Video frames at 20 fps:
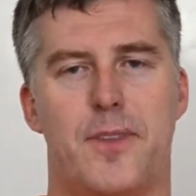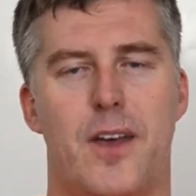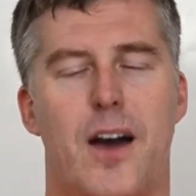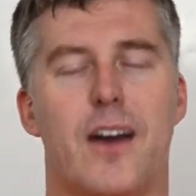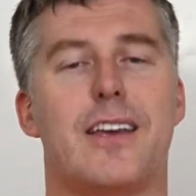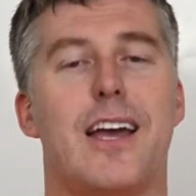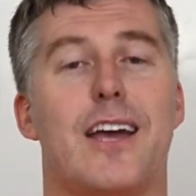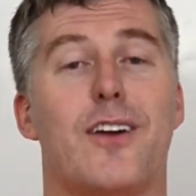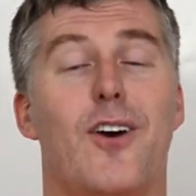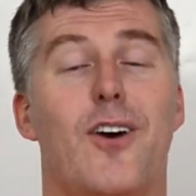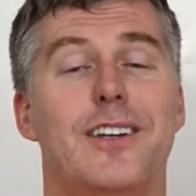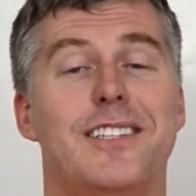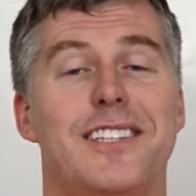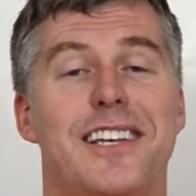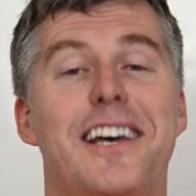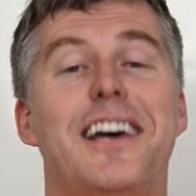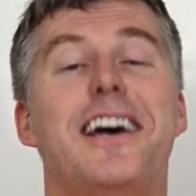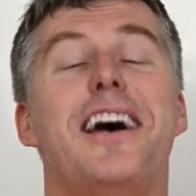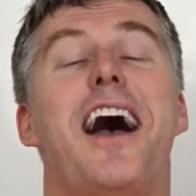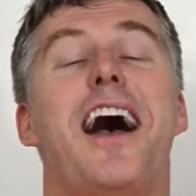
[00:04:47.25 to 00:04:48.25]
Okay guys,
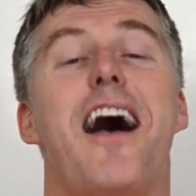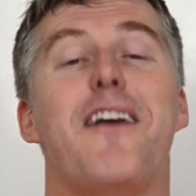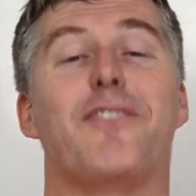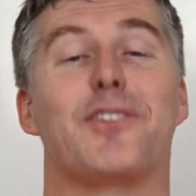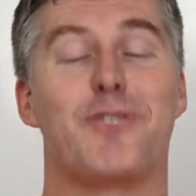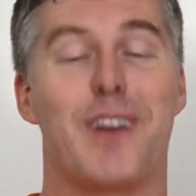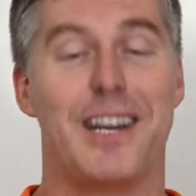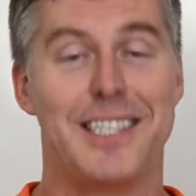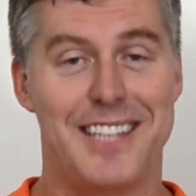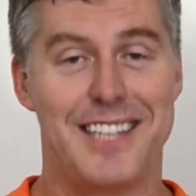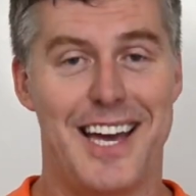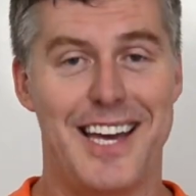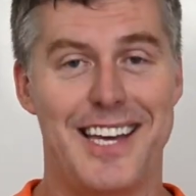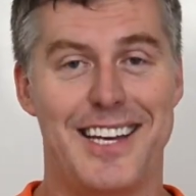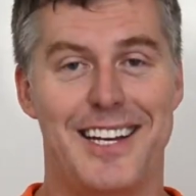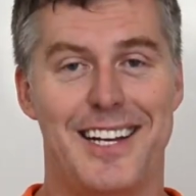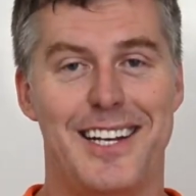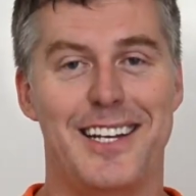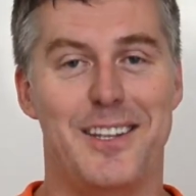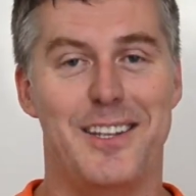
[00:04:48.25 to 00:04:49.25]
have a great
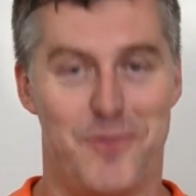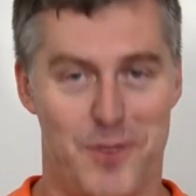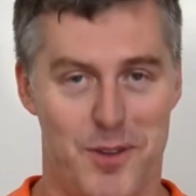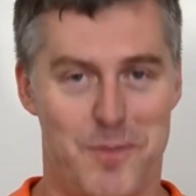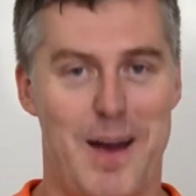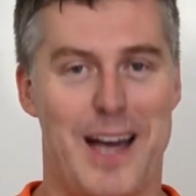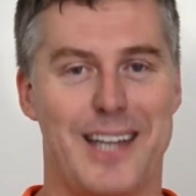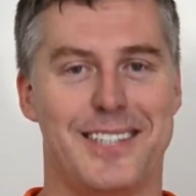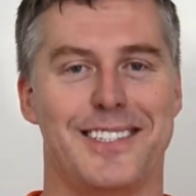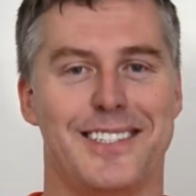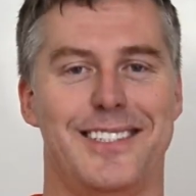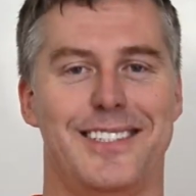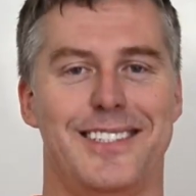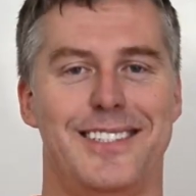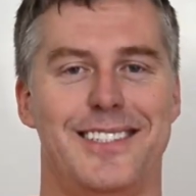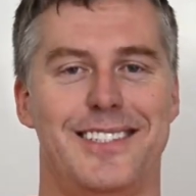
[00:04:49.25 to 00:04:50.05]
day, live with passion.